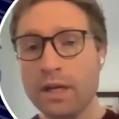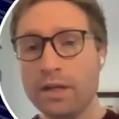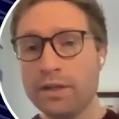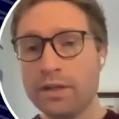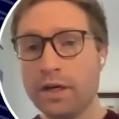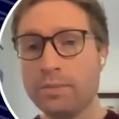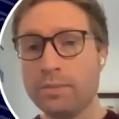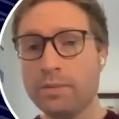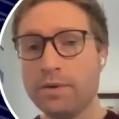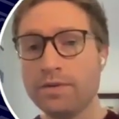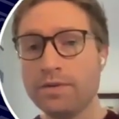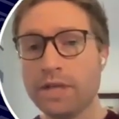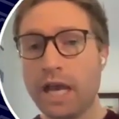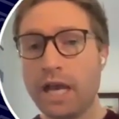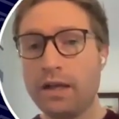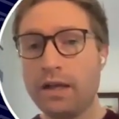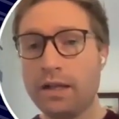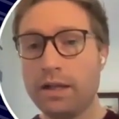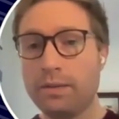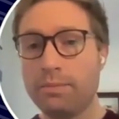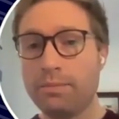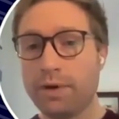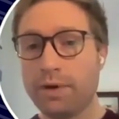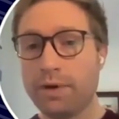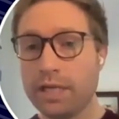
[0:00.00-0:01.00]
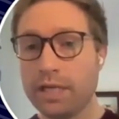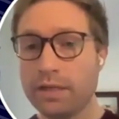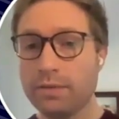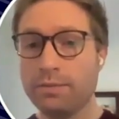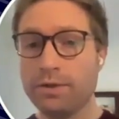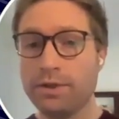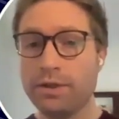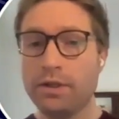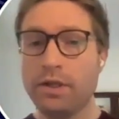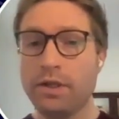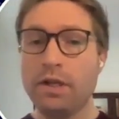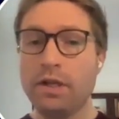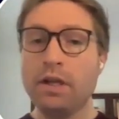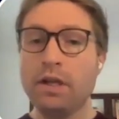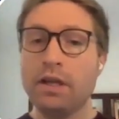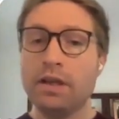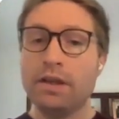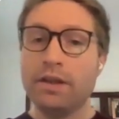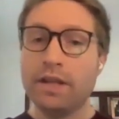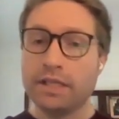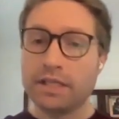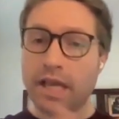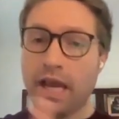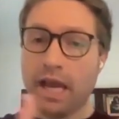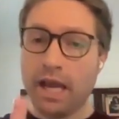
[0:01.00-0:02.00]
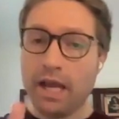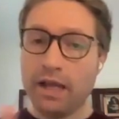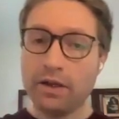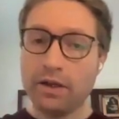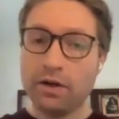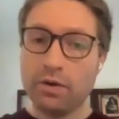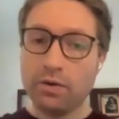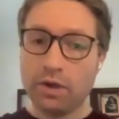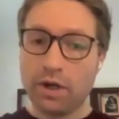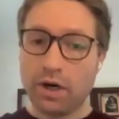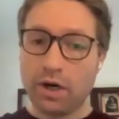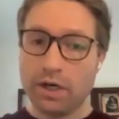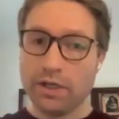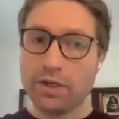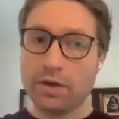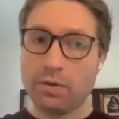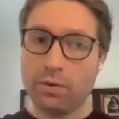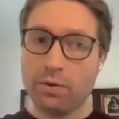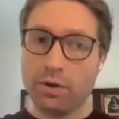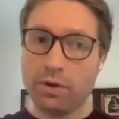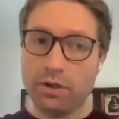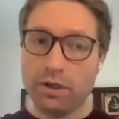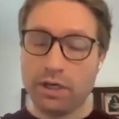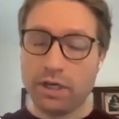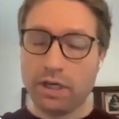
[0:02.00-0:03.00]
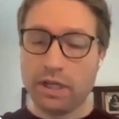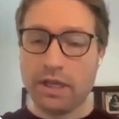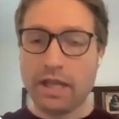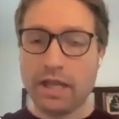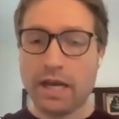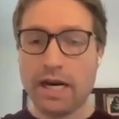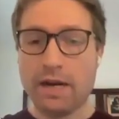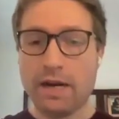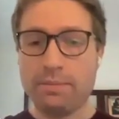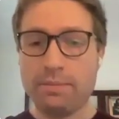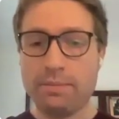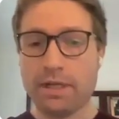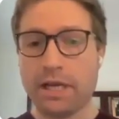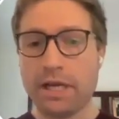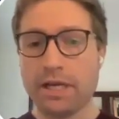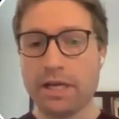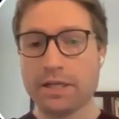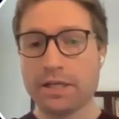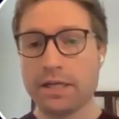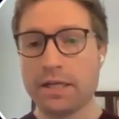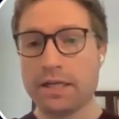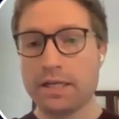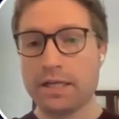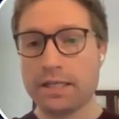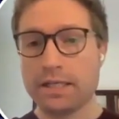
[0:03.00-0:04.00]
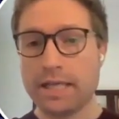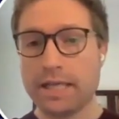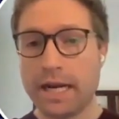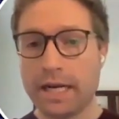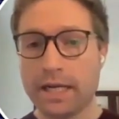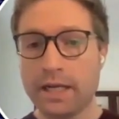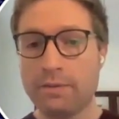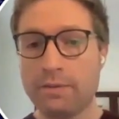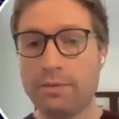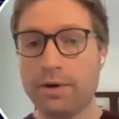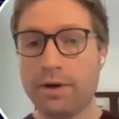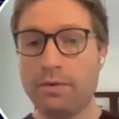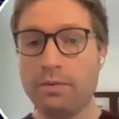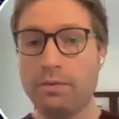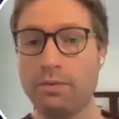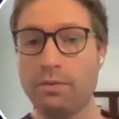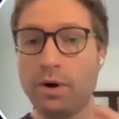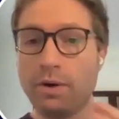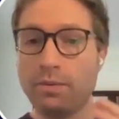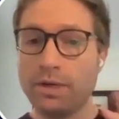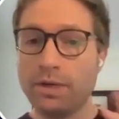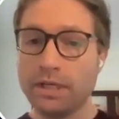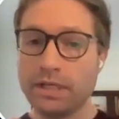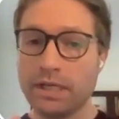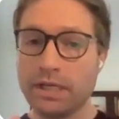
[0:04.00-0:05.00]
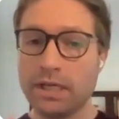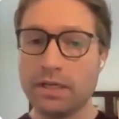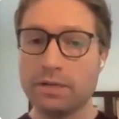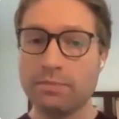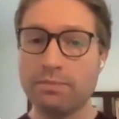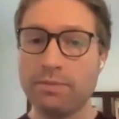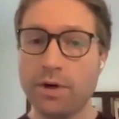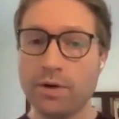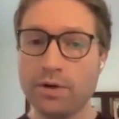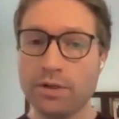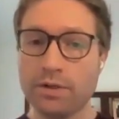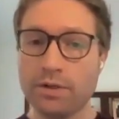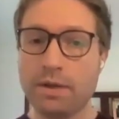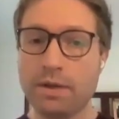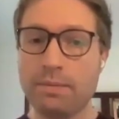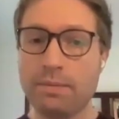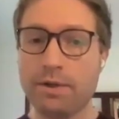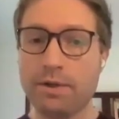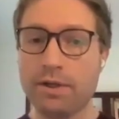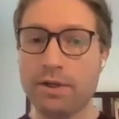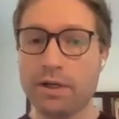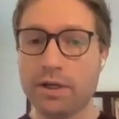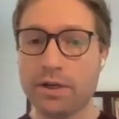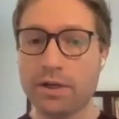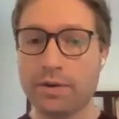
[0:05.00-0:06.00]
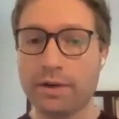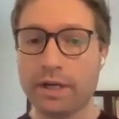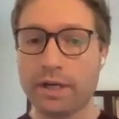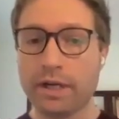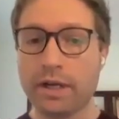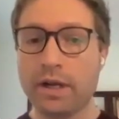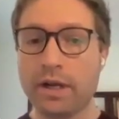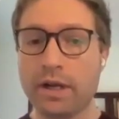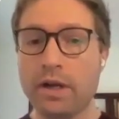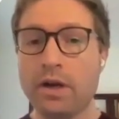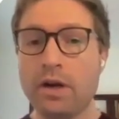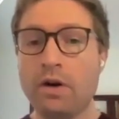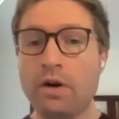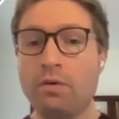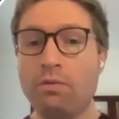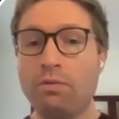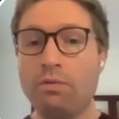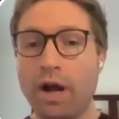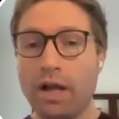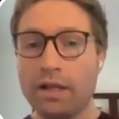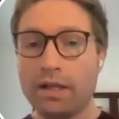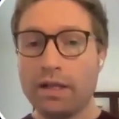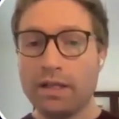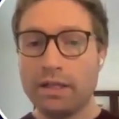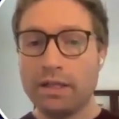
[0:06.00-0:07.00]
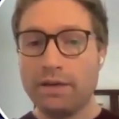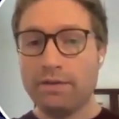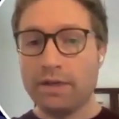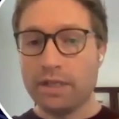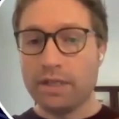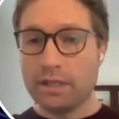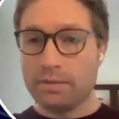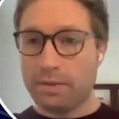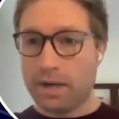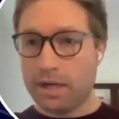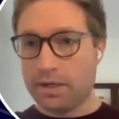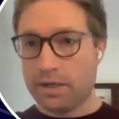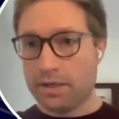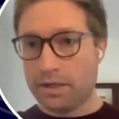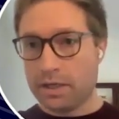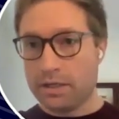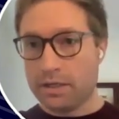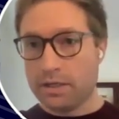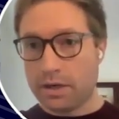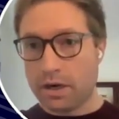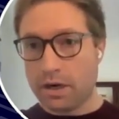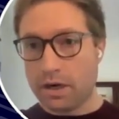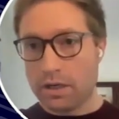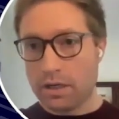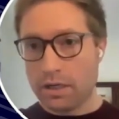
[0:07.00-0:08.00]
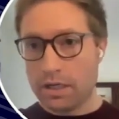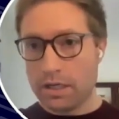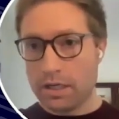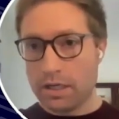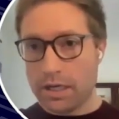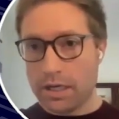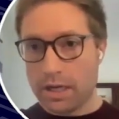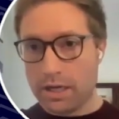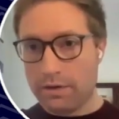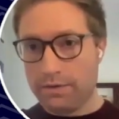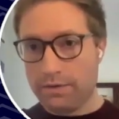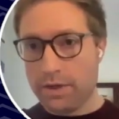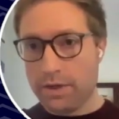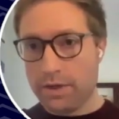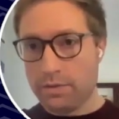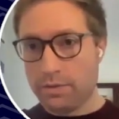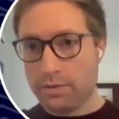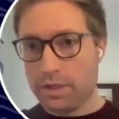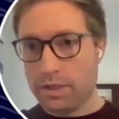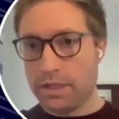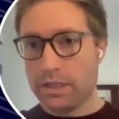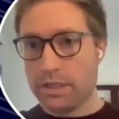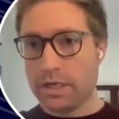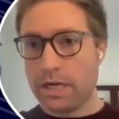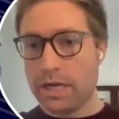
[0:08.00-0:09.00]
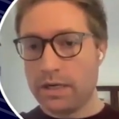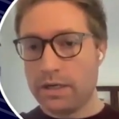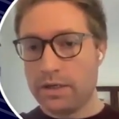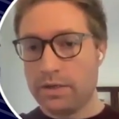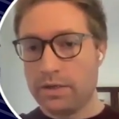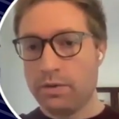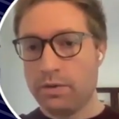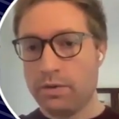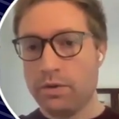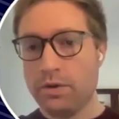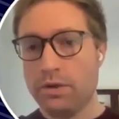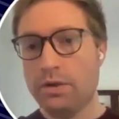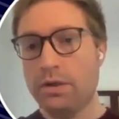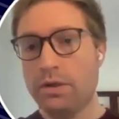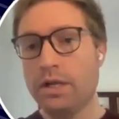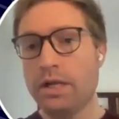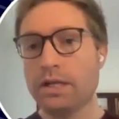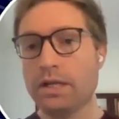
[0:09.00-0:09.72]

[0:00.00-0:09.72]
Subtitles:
In terms of scale, in principle, this can go larger. We'll look at that application in a second, but what we see is most people are doing relatively specialized targeted interviews with this kind of tool.